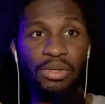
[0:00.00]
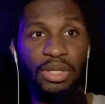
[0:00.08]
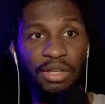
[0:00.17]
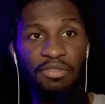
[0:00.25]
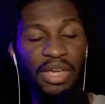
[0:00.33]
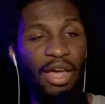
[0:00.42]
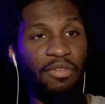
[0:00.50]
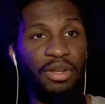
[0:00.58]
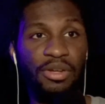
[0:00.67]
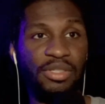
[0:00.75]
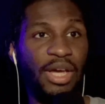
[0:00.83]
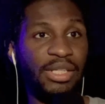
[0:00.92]
He was on the
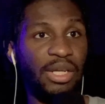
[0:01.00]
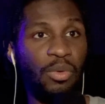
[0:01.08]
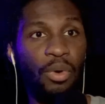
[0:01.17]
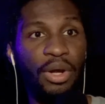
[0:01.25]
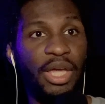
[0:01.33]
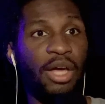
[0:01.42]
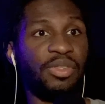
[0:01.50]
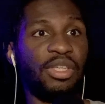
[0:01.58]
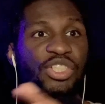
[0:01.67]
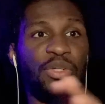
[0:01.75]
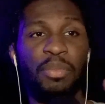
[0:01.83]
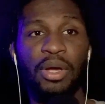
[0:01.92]
Cleveland Cavaliers. That didn't
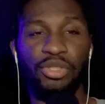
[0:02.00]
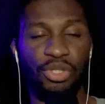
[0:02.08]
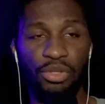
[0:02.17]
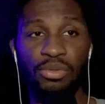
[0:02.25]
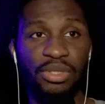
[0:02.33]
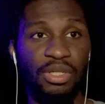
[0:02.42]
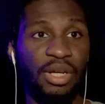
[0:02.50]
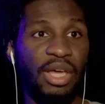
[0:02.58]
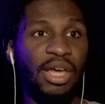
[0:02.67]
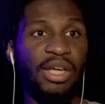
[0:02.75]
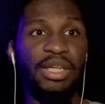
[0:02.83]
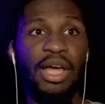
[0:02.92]
work out. They ship out to
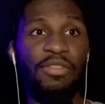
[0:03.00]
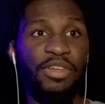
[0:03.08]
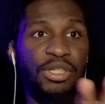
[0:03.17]
Houston.